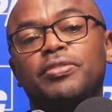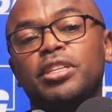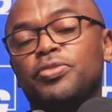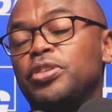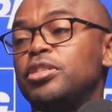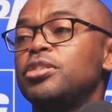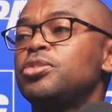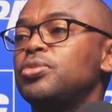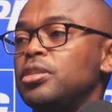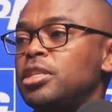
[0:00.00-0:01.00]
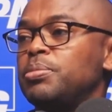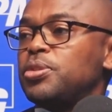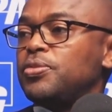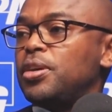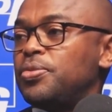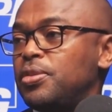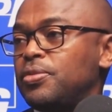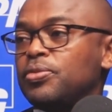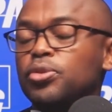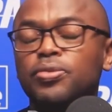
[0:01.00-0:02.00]
have a different history in terms of how
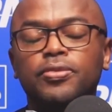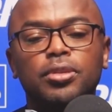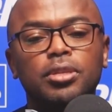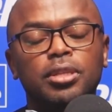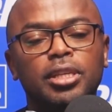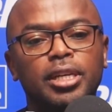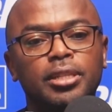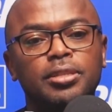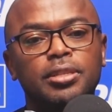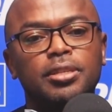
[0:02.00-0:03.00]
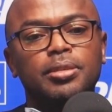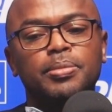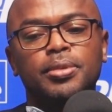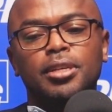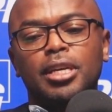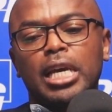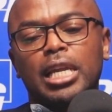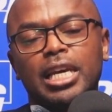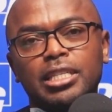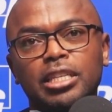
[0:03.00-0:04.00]
they've evolved in their health systems,
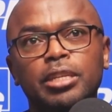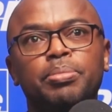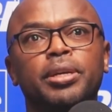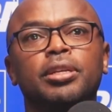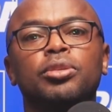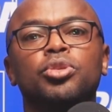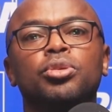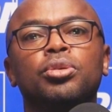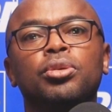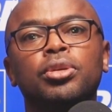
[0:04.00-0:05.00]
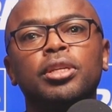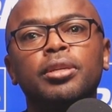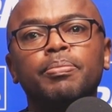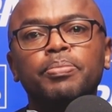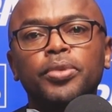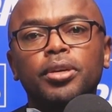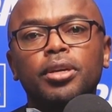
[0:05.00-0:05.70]
largely dependent on